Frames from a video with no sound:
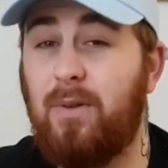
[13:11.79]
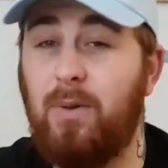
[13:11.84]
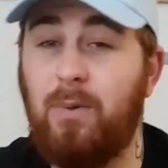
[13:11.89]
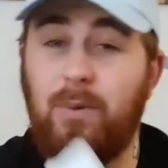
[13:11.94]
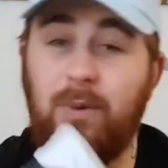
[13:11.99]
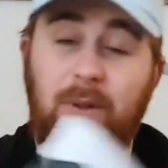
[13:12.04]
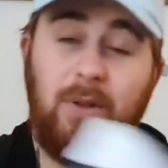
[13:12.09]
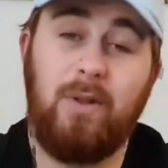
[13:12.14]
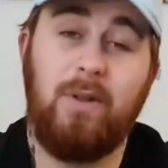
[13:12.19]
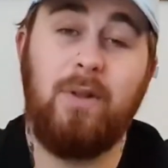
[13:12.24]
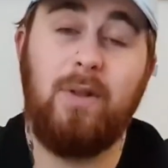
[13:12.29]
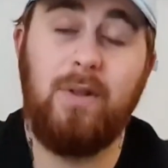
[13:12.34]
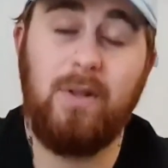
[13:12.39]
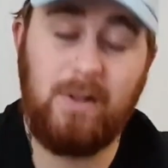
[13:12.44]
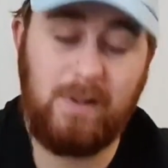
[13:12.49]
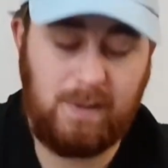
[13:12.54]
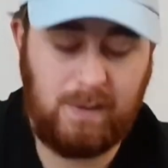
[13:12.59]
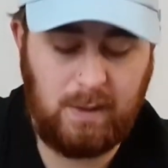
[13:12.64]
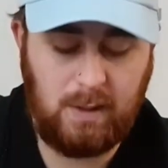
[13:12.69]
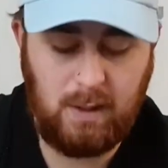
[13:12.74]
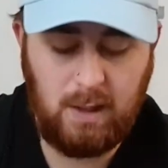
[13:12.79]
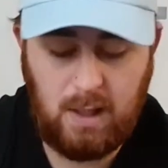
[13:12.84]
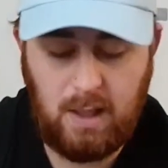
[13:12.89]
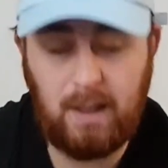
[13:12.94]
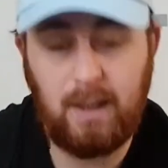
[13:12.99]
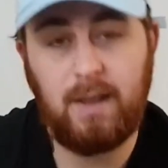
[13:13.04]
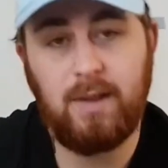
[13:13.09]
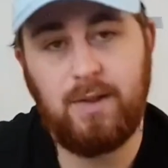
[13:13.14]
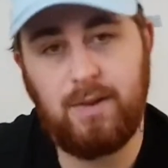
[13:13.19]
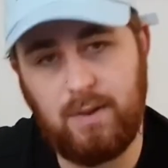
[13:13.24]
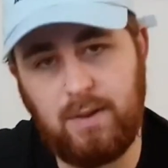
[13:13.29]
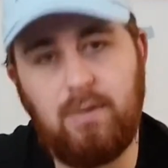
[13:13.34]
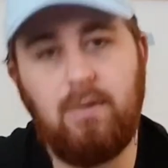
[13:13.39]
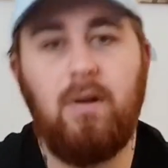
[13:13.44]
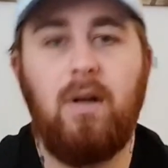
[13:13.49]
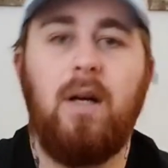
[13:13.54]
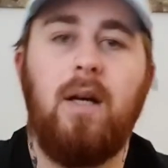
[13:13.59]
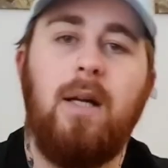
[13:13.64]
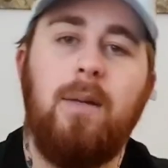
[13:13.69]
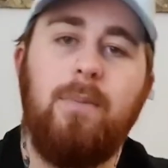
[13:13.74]
Do all the goodness, like,
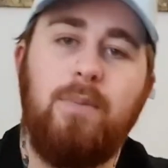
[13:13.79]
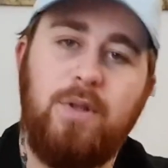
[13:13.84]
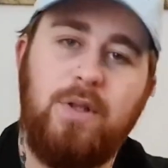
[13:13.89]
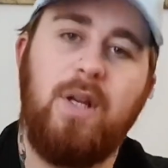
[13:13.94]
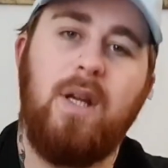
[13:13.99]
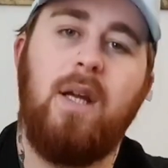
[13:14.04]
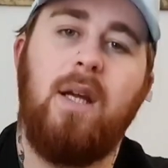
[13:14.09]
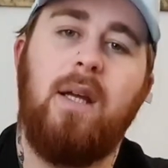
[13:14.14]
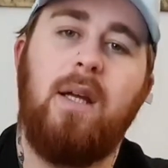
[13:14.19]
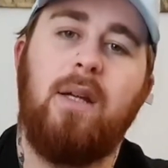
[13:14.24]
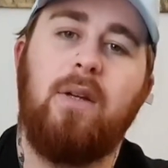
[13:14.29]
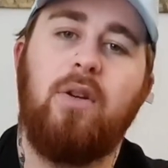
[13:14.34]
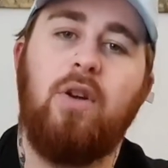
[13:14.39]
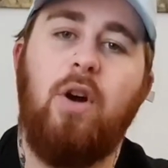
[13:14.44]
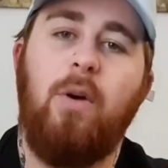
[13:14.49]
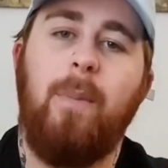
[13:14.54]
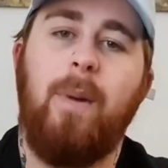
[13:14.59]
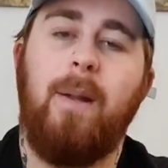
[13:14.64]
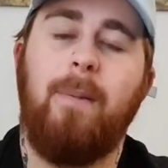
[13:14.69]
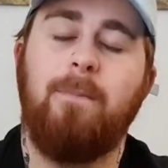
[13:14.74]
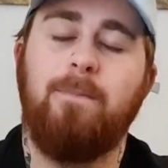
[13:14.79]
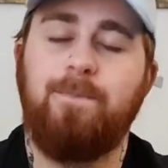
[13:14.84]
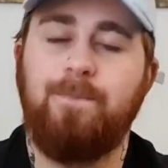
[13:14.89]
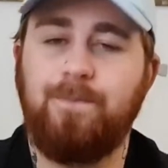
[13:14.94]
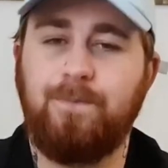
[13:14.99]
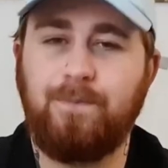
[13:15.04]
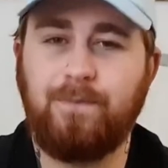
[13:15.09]
subscribe, share, comment.